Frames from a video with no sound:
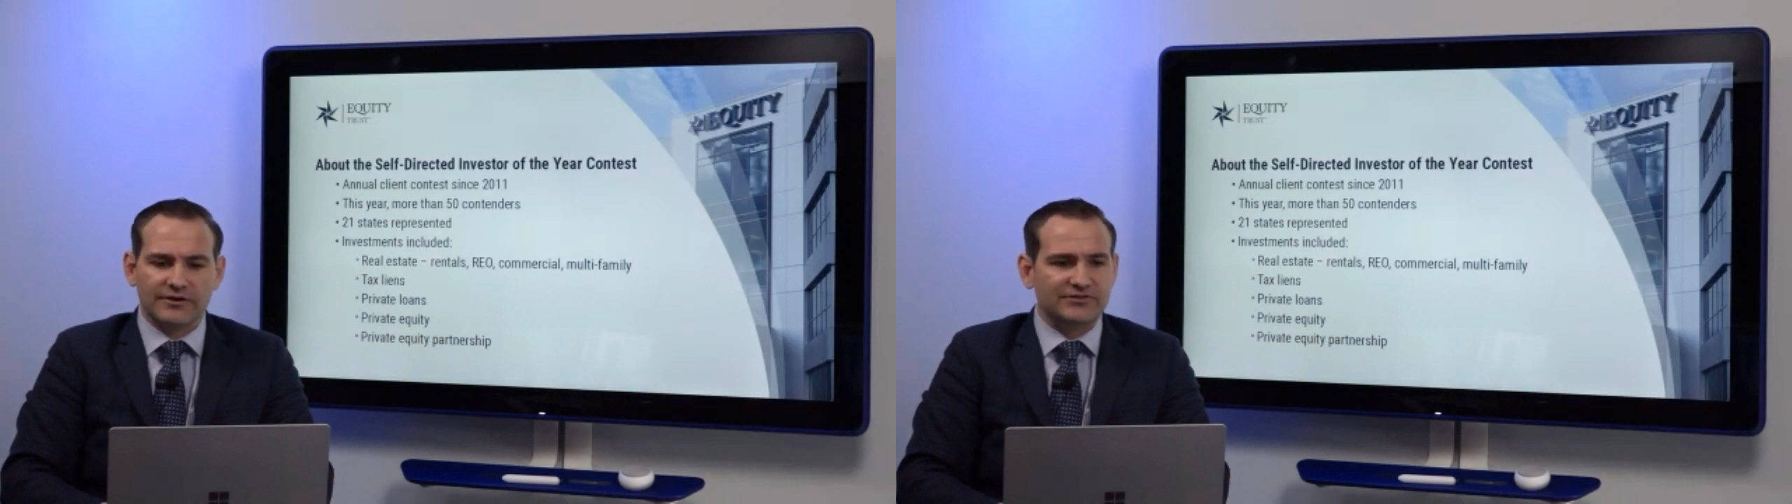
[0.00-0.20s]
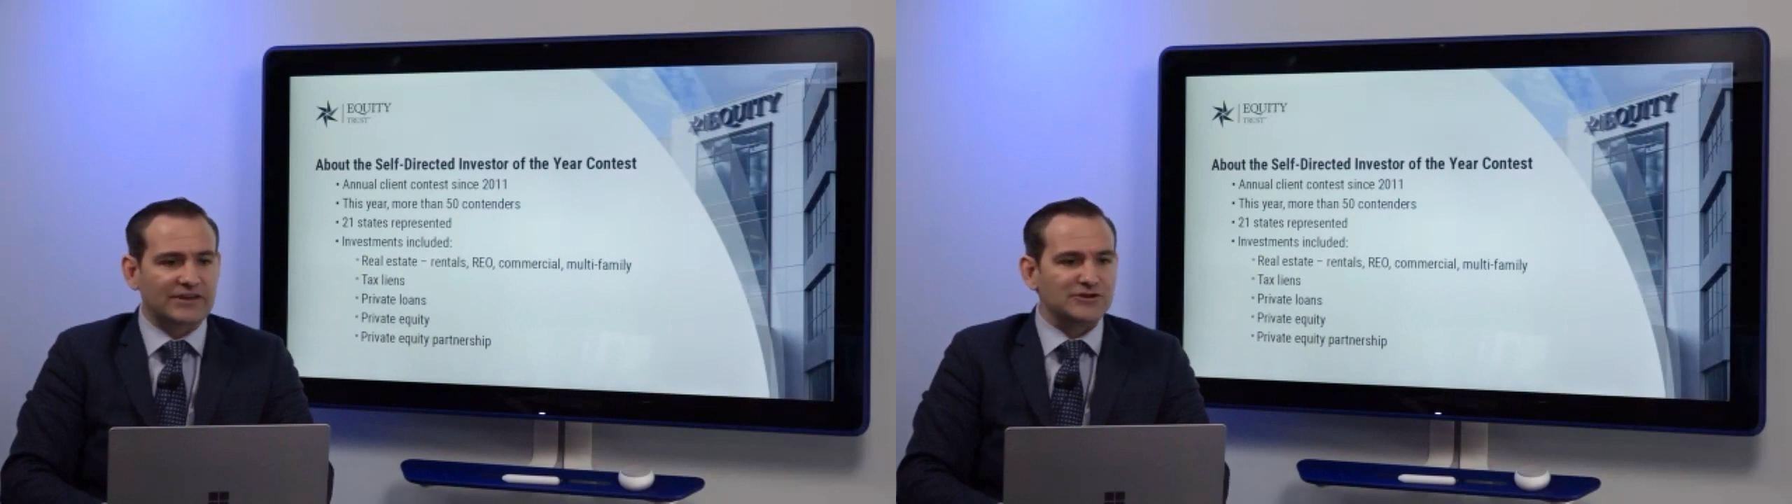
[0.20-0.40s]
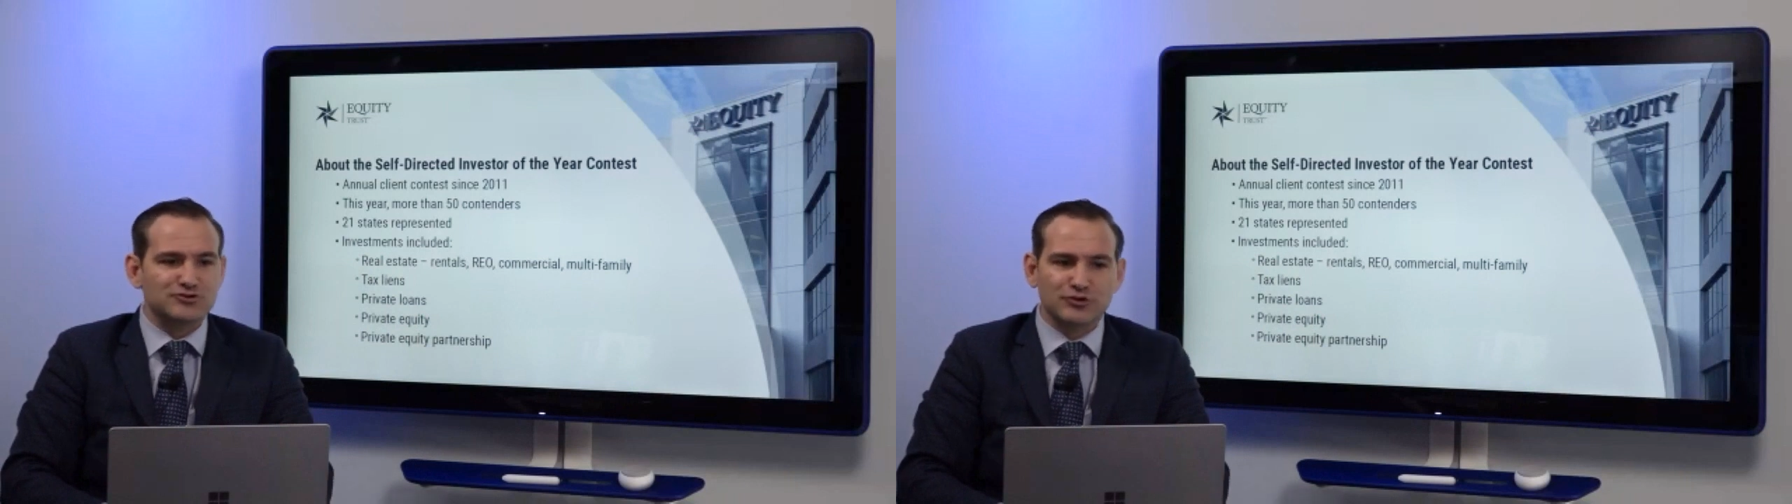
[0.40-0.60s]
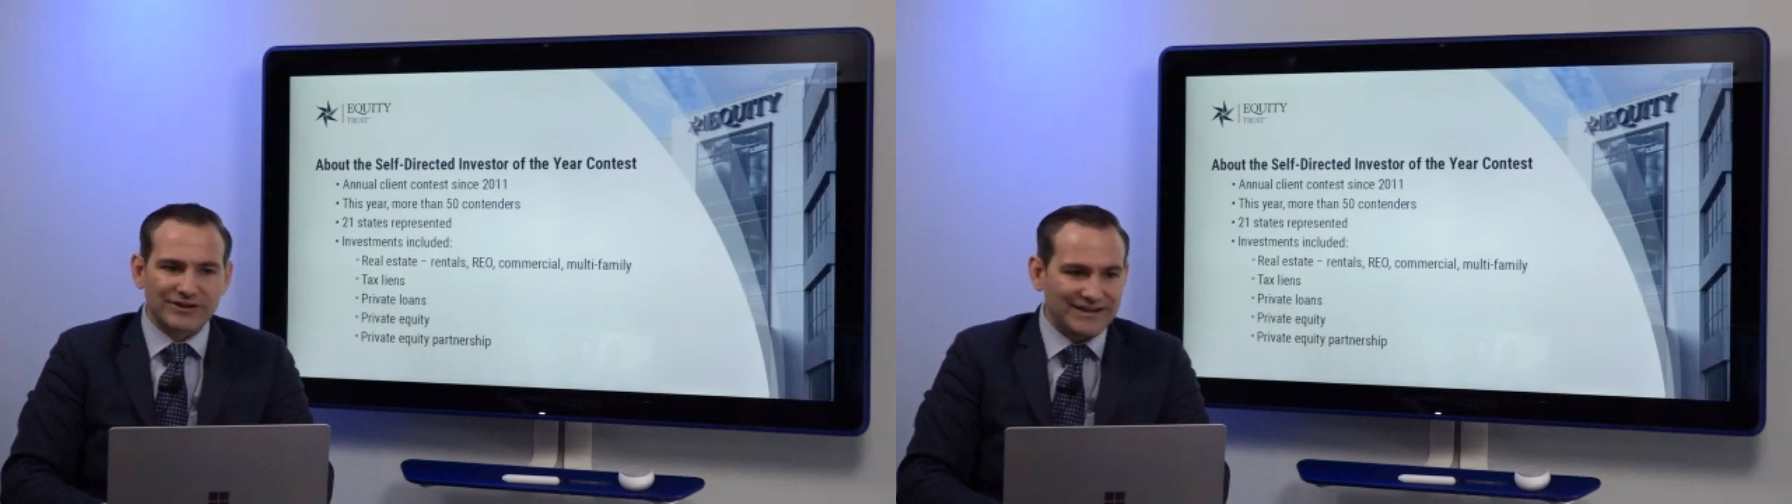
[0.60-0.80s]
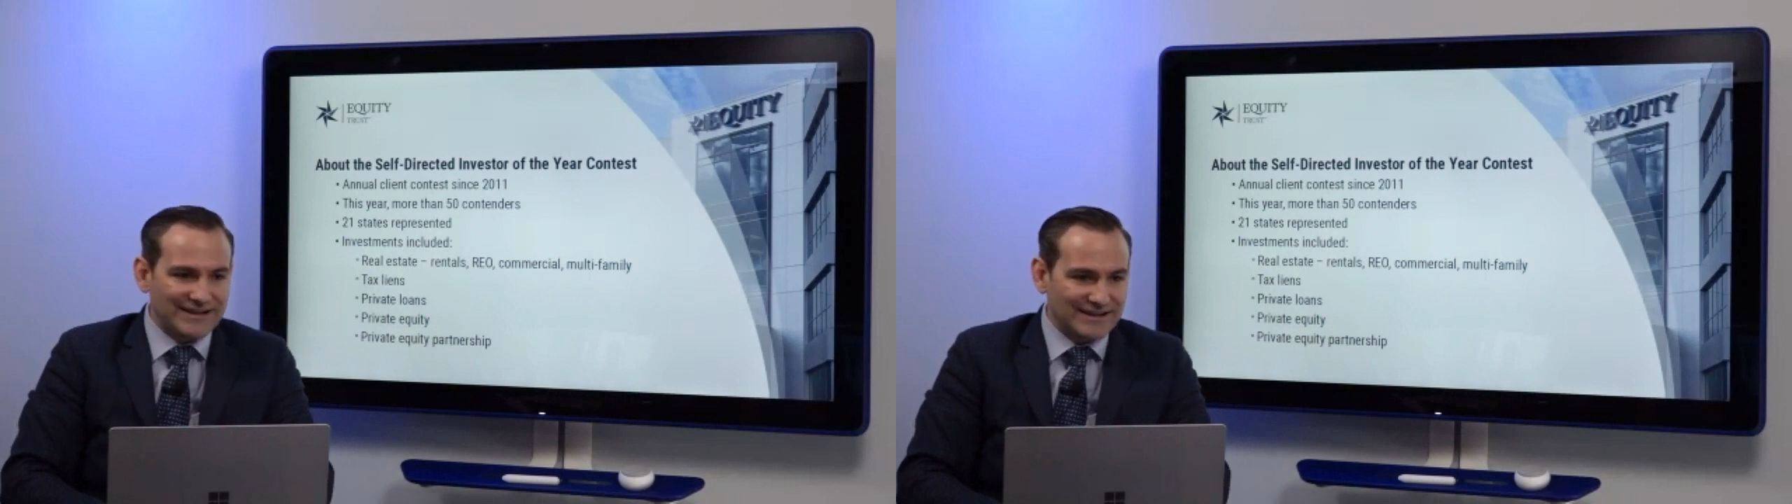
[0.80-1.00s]
a Schedule
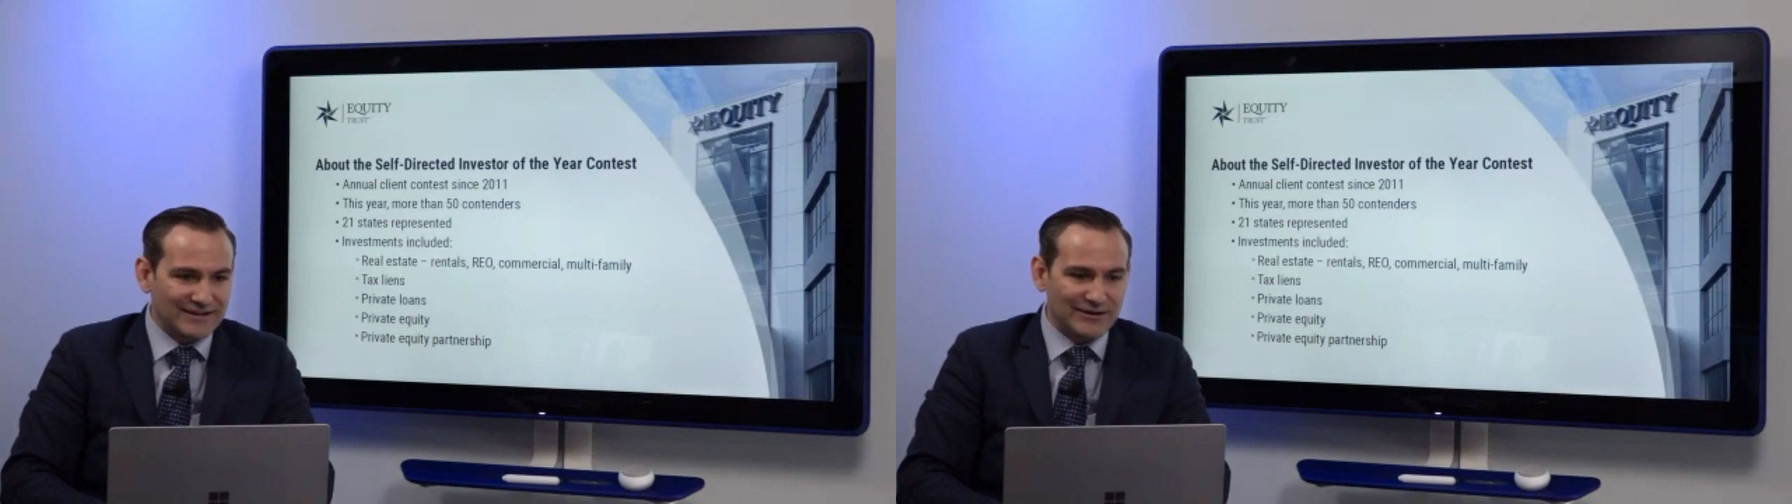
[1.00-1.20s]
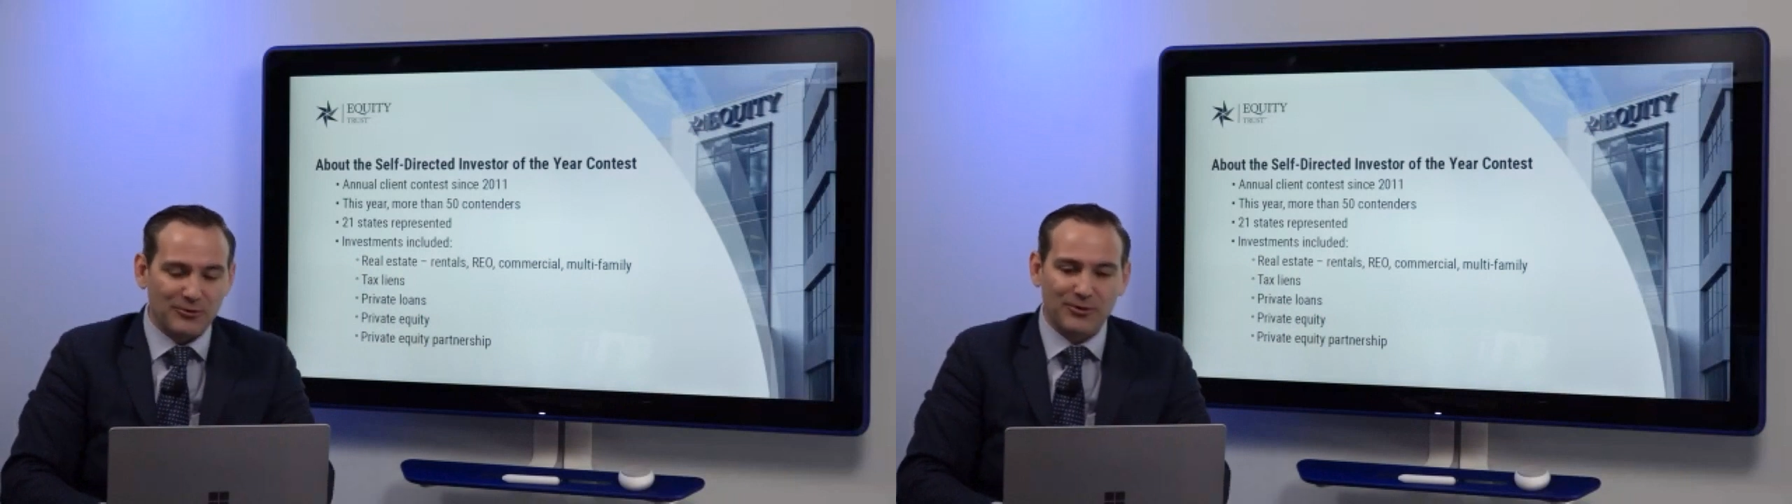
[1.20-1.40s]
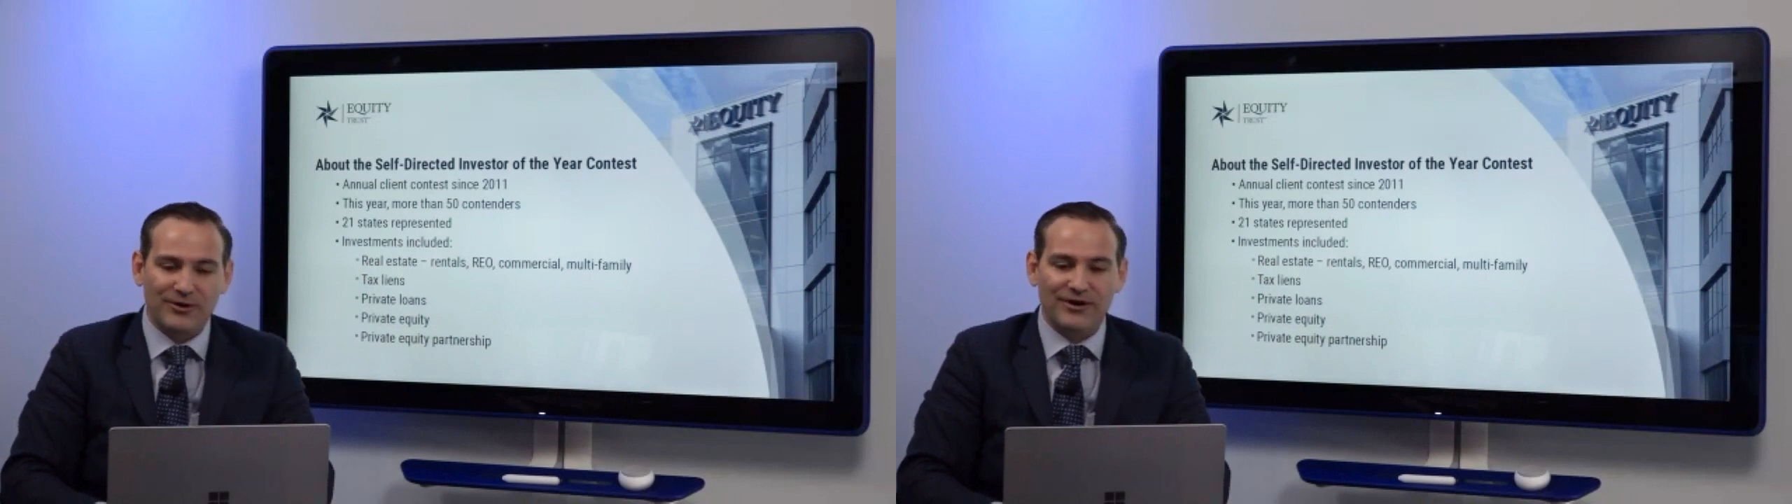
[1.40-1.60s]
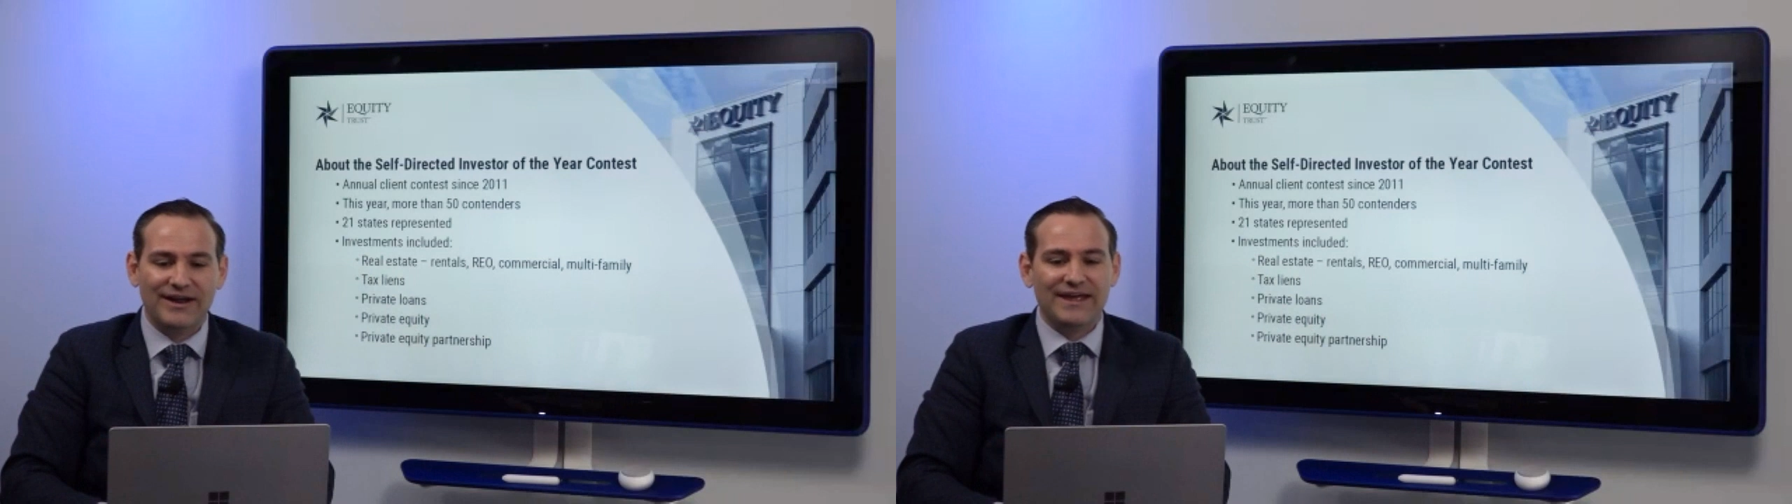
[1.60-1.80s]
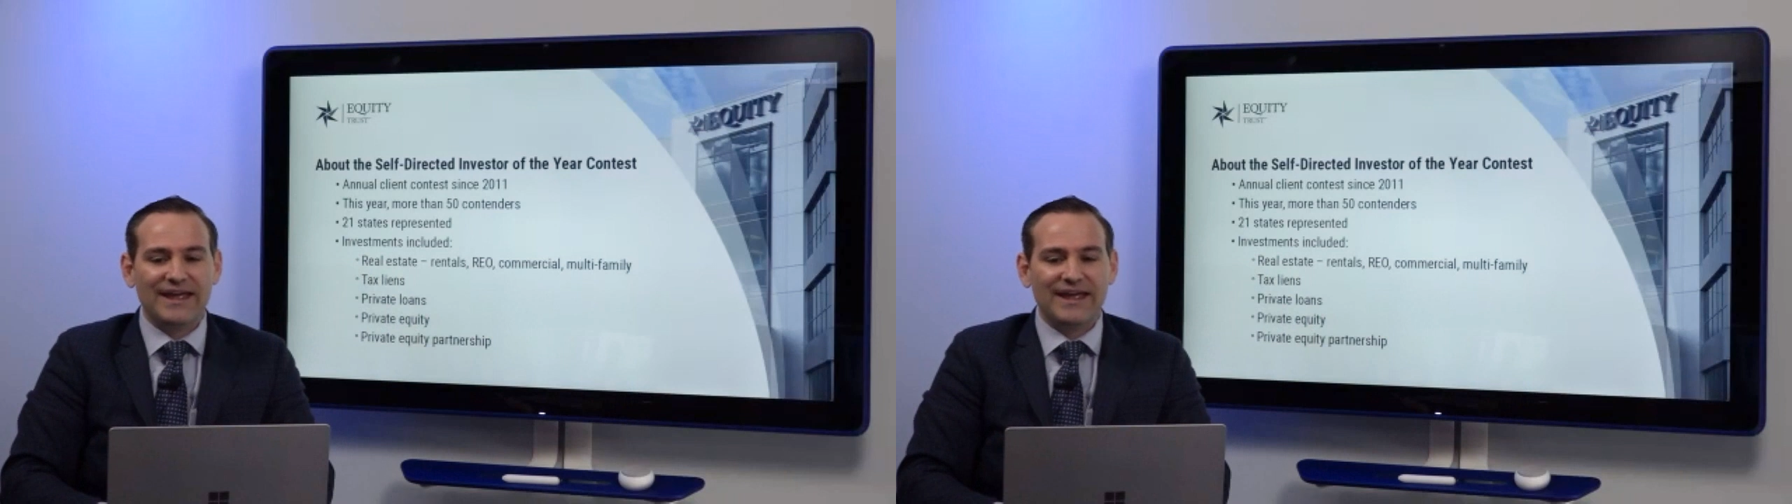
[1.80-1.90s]
E, or